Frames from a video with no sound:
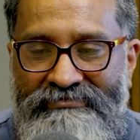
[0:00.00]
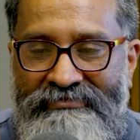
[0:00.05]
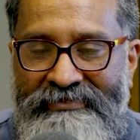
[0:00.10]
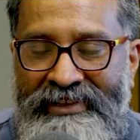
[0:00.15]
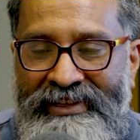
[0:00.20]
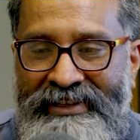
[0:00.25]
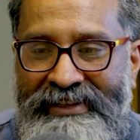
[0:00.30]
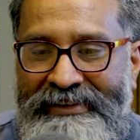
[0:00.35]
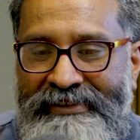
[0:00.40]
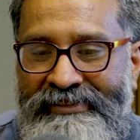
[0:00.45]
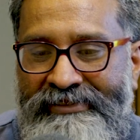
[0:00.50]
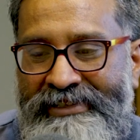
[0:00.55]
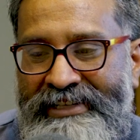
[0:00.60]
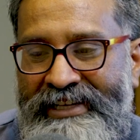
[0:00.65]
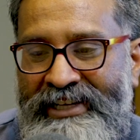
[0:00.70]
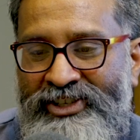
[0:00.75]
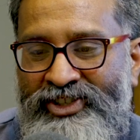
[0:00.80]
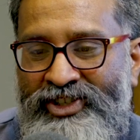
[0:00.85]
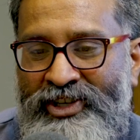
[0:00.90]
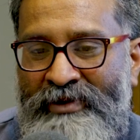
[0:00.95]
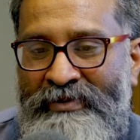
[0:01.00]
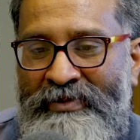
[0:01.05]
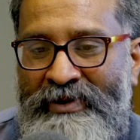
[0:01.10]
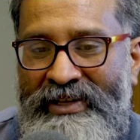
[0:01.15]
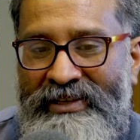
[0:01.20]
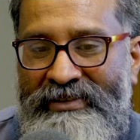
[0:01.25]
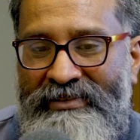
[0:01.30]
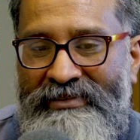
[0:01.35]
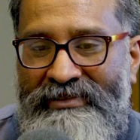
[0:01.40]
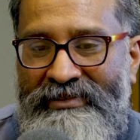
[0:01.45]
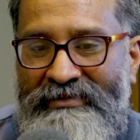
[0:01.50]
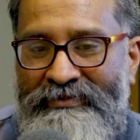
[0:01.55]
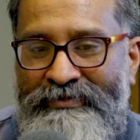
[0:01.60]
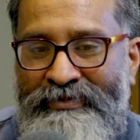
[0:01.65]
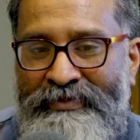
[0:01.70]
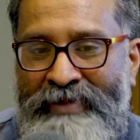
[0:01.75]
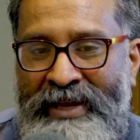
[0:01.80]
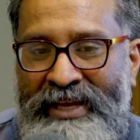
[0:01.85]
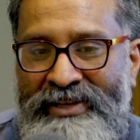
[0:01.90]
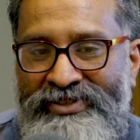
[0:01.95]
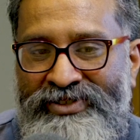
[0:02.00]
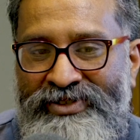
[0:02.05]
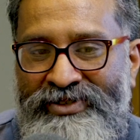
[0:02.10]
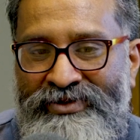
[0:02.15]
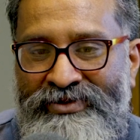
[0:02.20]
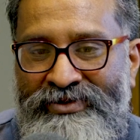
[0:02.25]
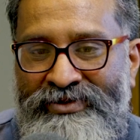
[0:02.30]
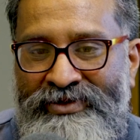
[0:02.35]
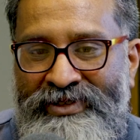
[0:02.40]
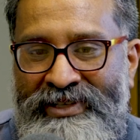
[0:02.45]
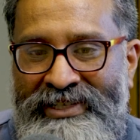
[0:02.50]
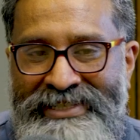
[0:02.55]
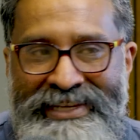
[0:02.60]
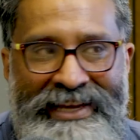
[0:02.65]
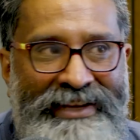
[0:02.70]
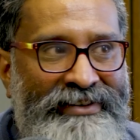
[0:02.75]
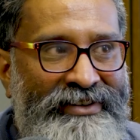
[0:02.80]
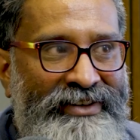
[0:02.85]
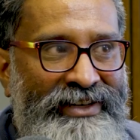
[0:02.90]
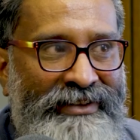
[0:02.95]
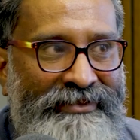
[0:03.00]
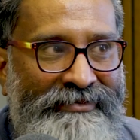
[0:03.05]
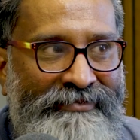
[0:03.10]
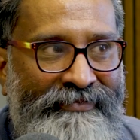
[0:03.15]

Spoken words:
and then your day job pays you a salary.